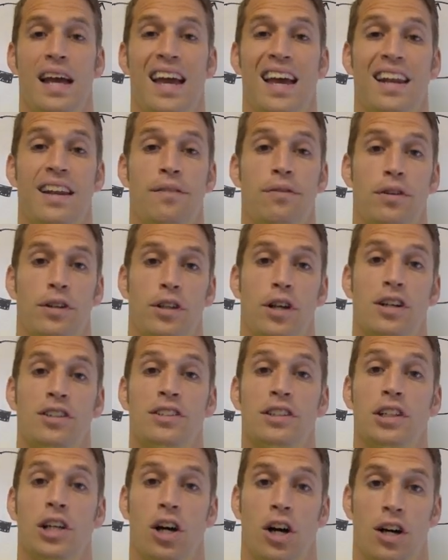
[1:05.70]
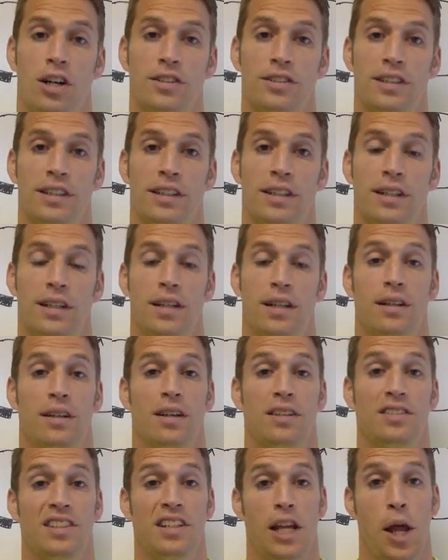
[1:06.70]
And if it doesn't cause it,
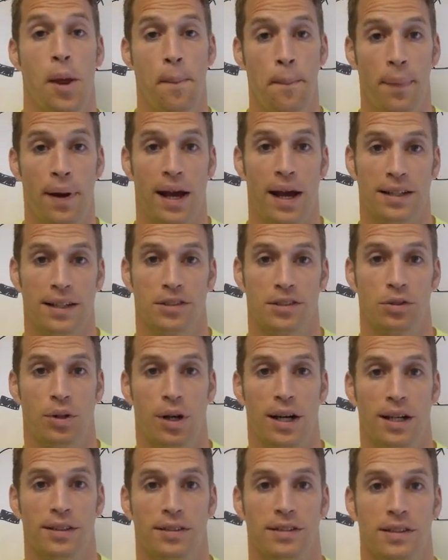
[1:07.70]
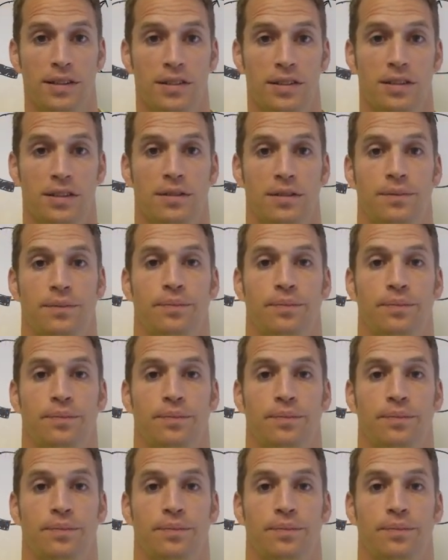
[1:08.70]
does it impact psoriasis?